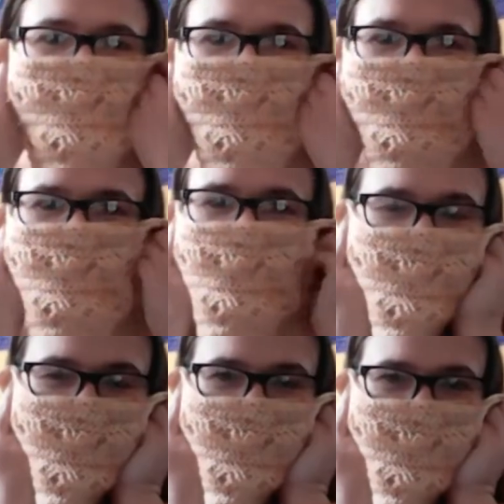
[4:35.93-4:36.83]

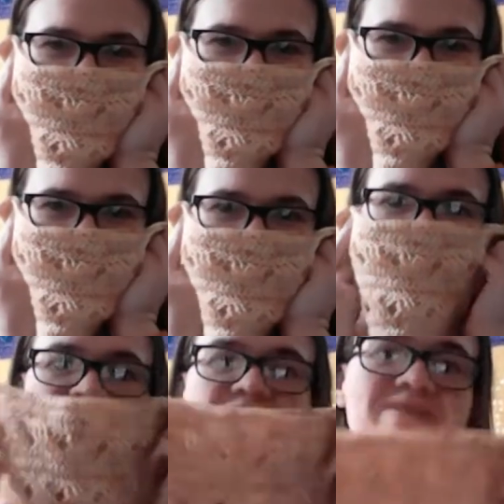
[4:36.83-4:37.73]
Oh, guess what this
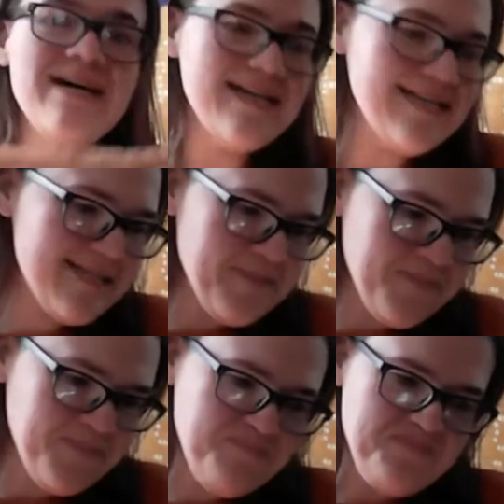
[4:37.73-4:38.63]
is, you guys?
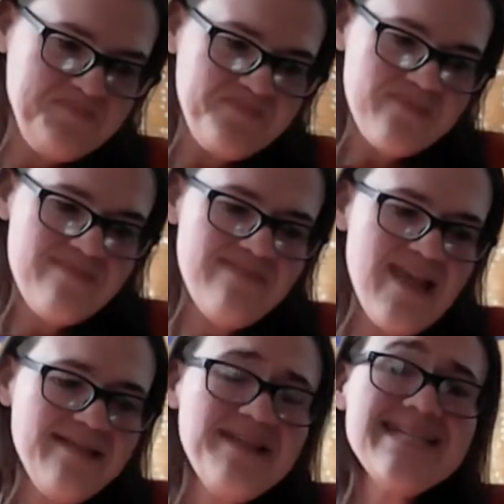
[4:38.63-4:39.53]

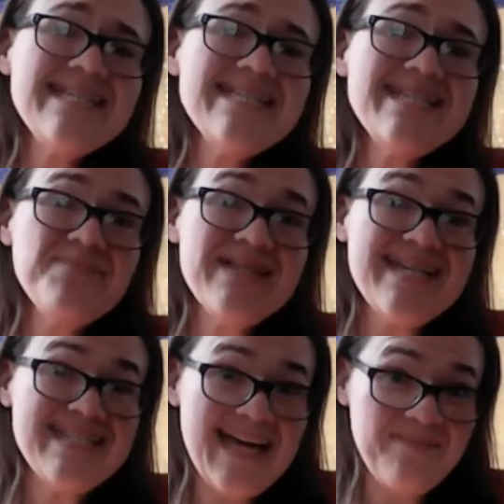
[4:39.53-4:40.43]
This is the
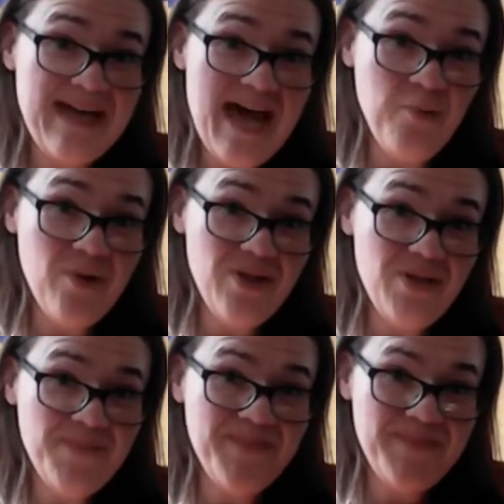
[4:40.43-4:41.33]
Playtime Cowl
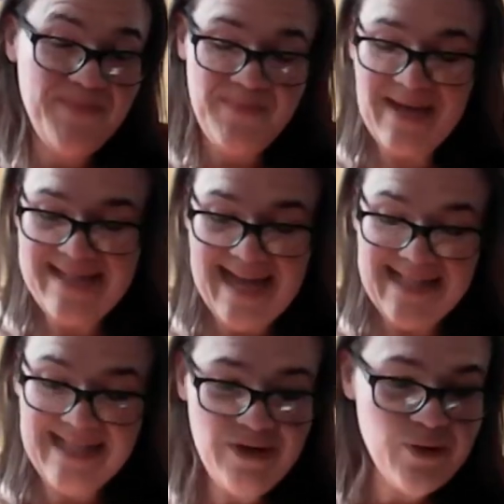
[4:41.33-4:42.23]
by
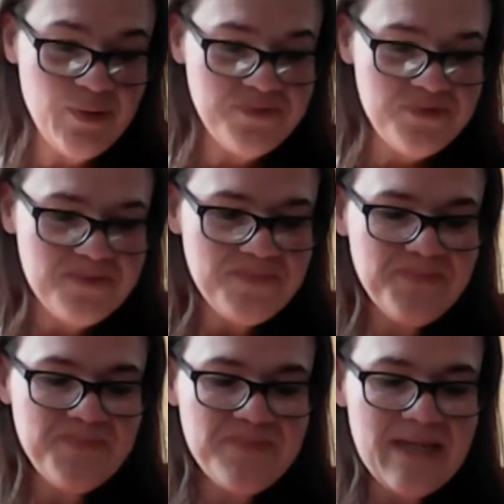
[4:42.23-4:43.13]
Natalie Coons.
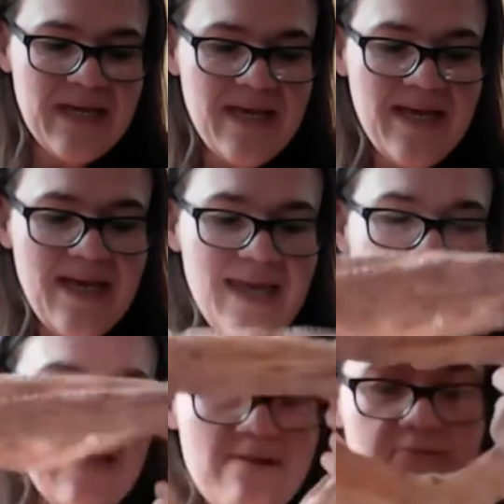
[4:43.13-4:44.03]

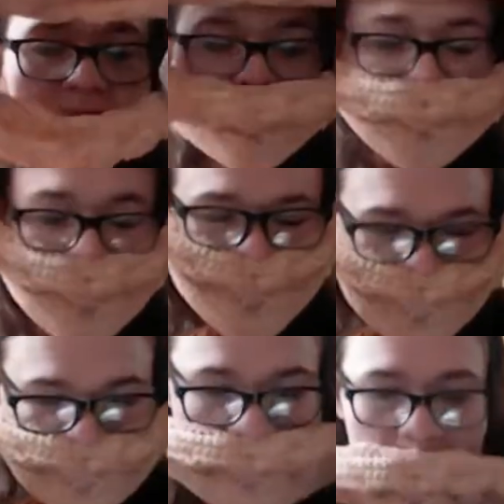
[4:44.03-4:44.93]
It will
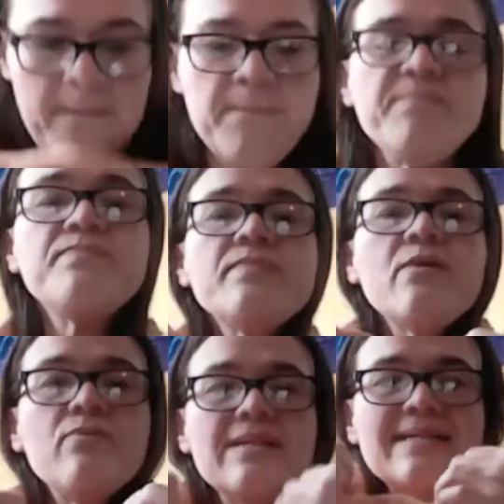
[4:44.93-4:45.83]
be
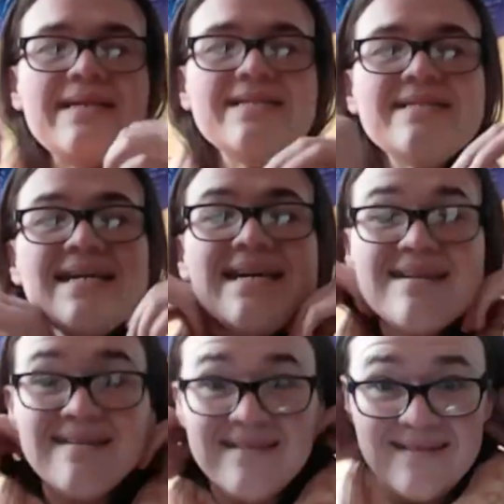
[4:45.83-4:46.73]
releasing
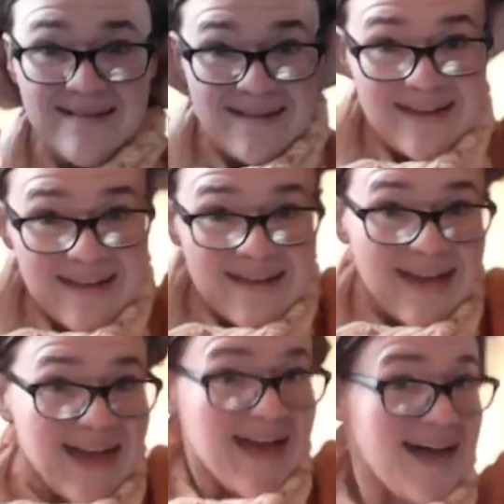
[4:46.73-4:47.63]

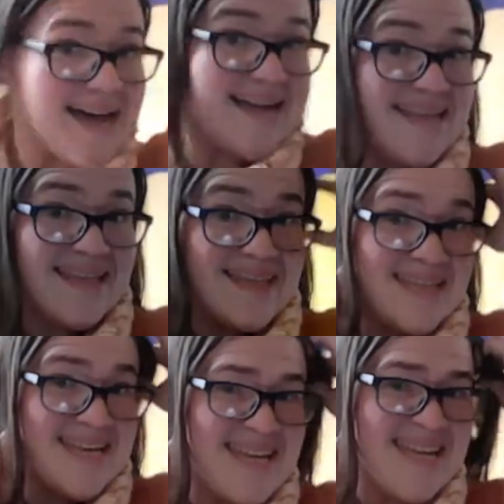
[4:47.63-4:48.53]
on
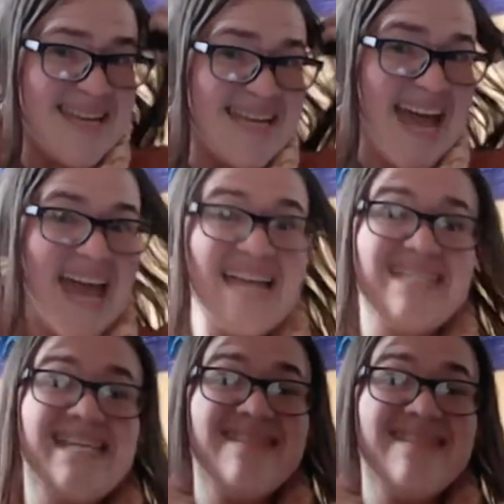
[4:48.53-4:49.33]
the 18th.